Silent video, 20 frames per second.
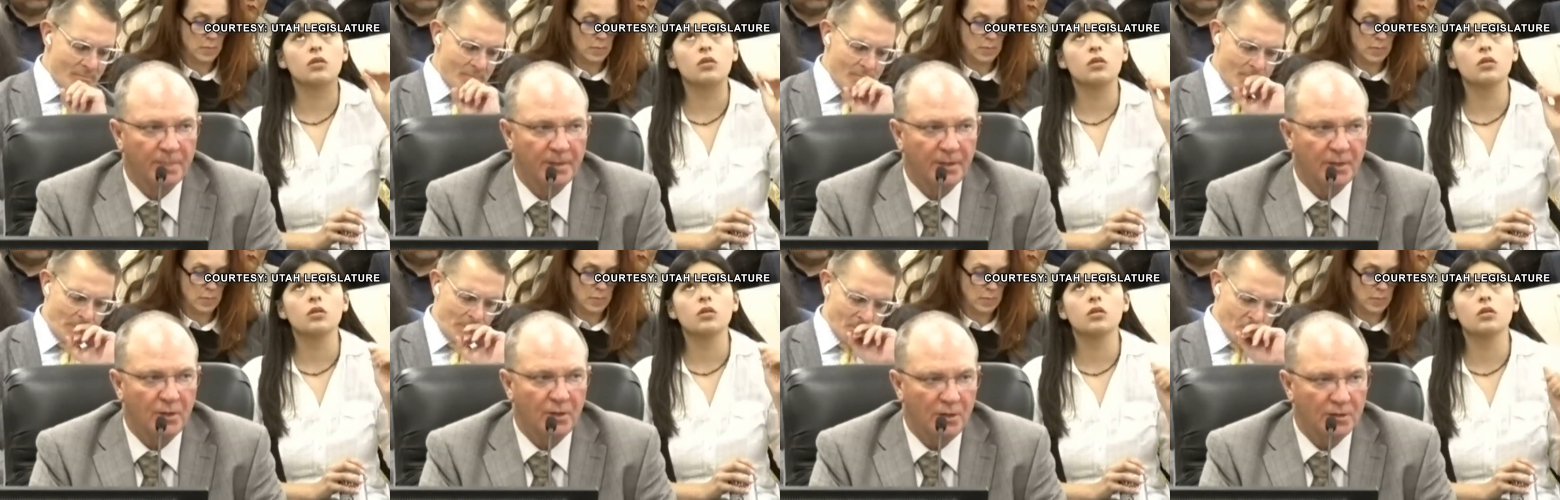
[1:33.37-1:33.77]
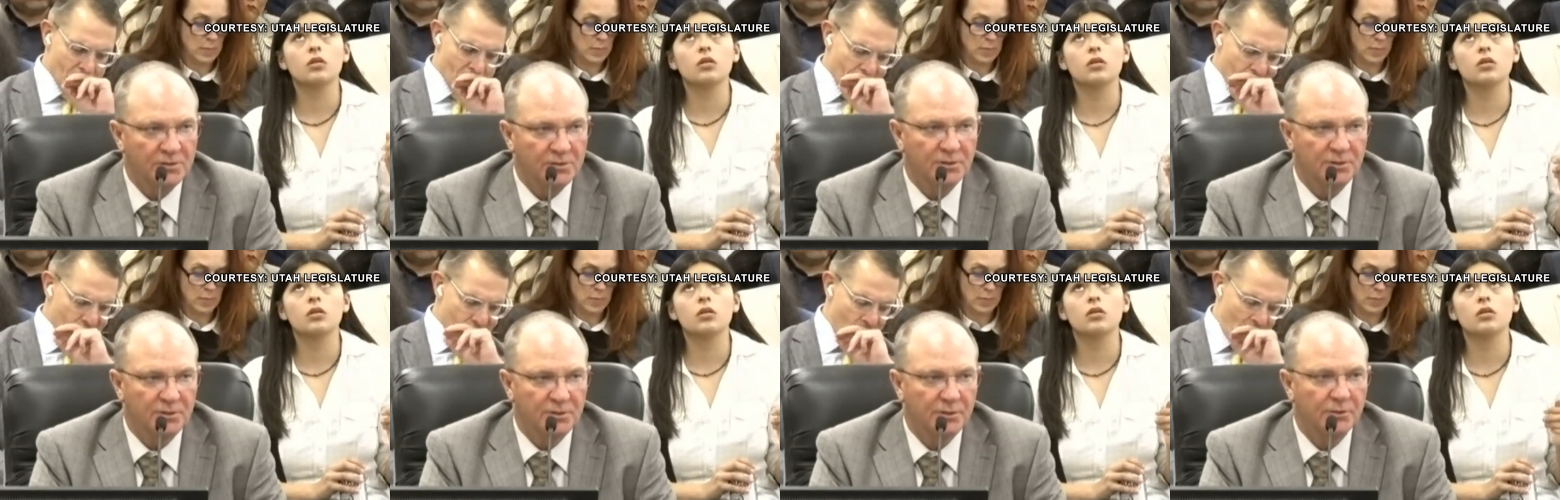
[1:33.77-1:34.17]

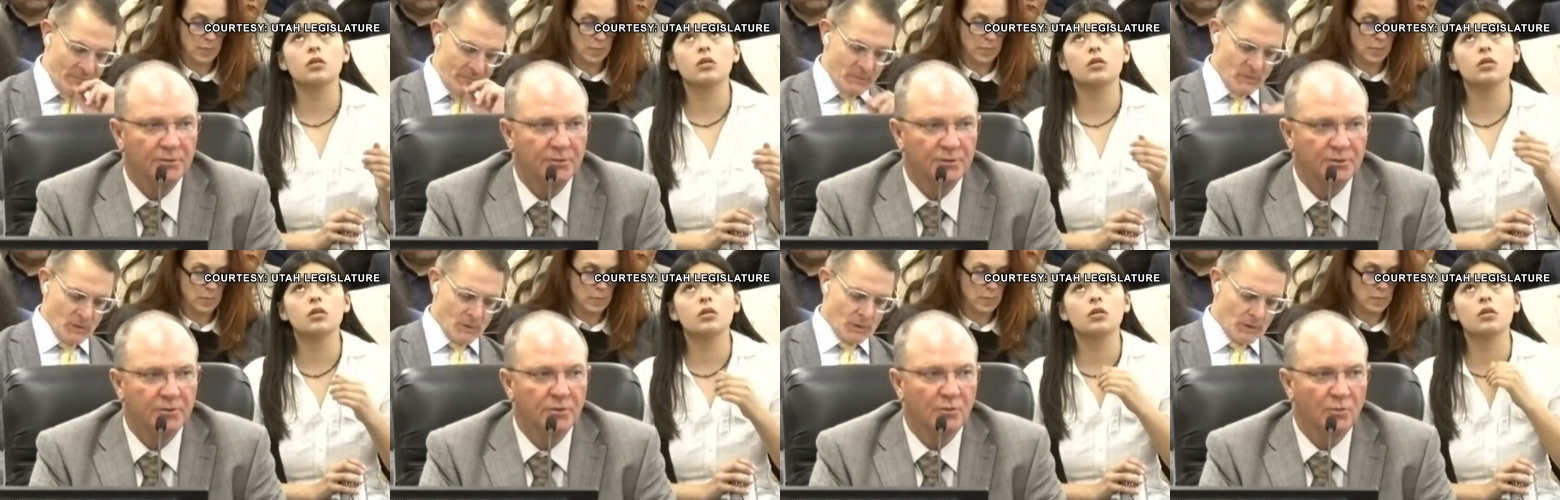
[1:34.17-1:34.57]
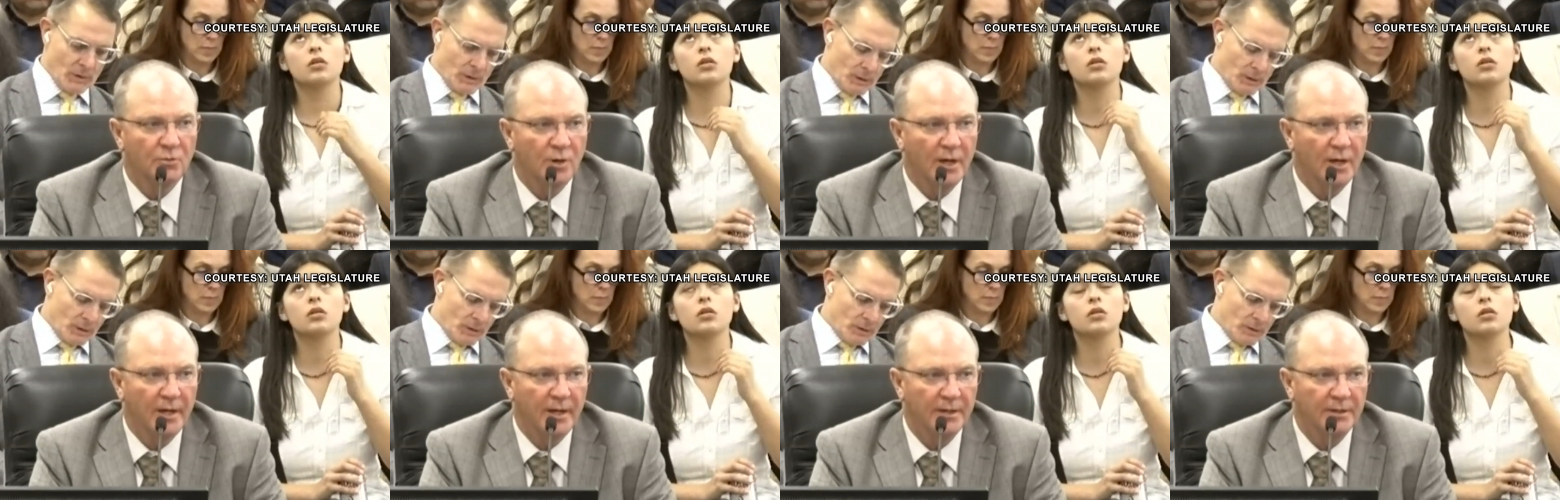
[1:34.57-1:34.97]
Speaker 1: constitutional
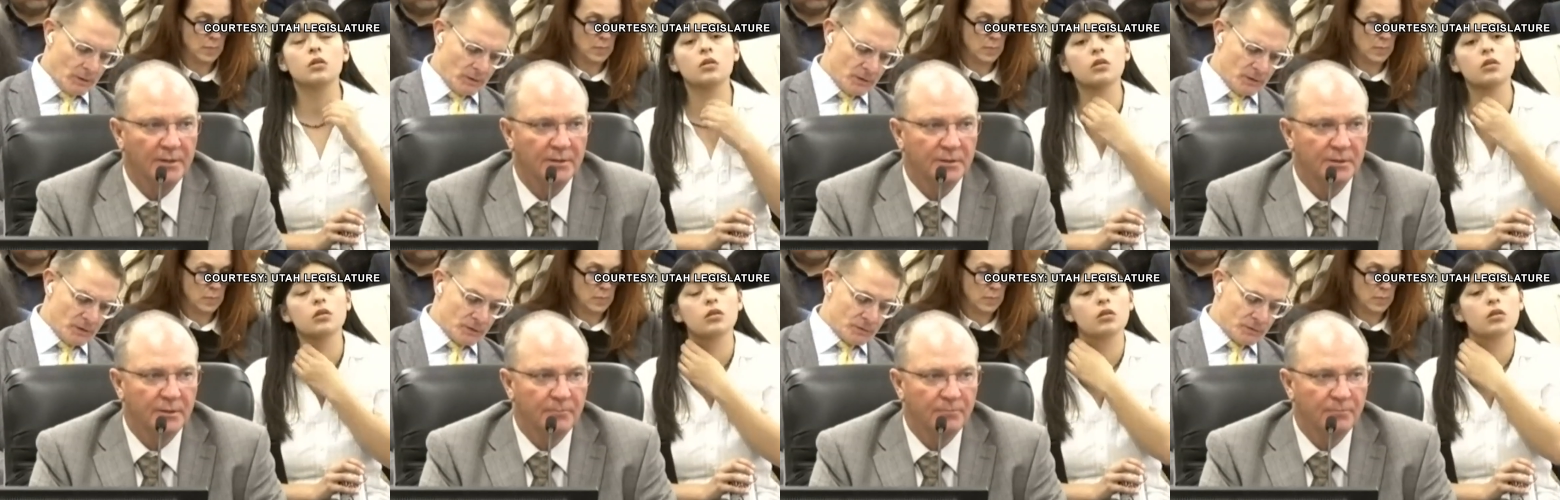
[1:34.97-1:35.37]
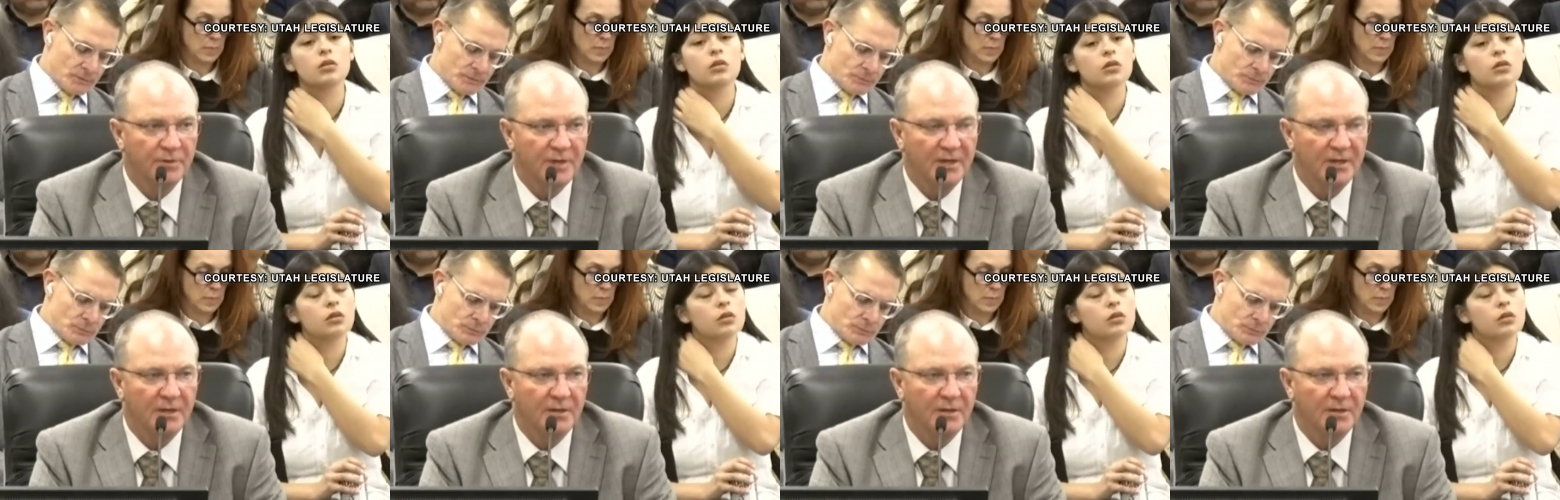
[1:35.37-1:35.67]
right and